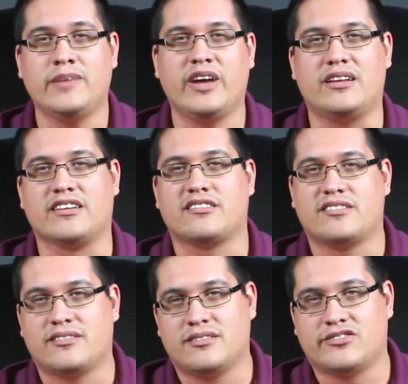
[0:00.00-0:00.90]
email
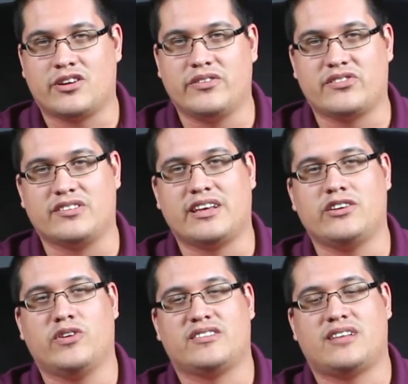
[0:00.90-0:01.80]
us, services at
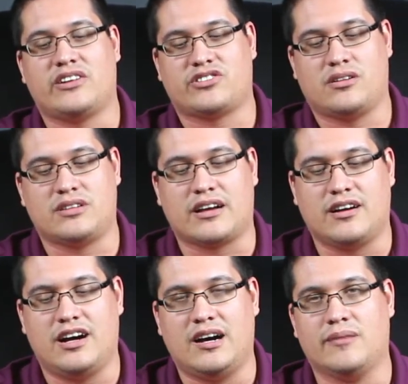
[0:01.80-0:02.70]
U S dot shuttle dot
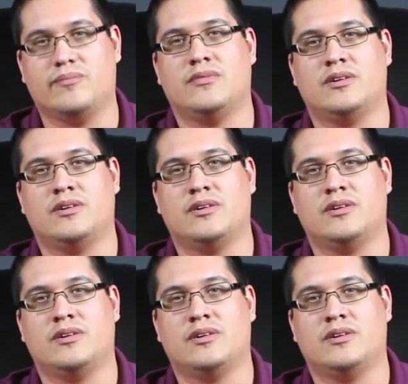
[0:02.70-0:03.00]
com,